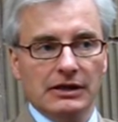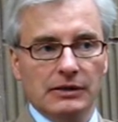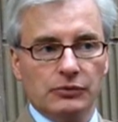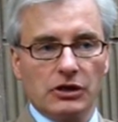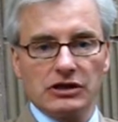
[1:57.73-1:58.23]

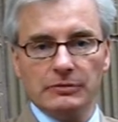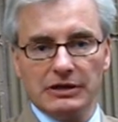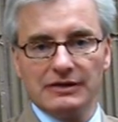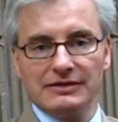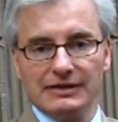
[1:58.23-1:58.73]

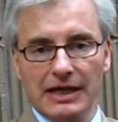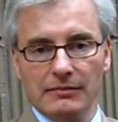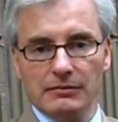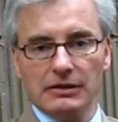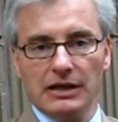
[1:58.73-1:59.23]
Approximately the
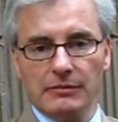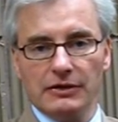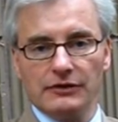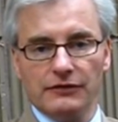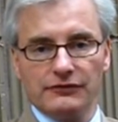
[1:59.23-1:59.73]
same
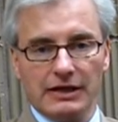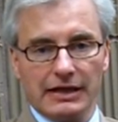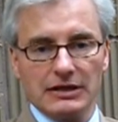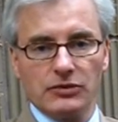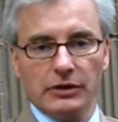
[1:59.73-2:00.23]
numbers of
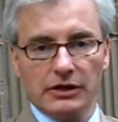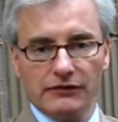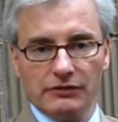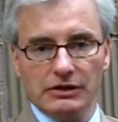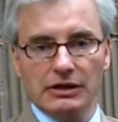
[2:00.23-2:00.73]
cycles were
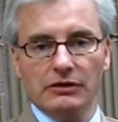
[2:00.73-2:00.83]
given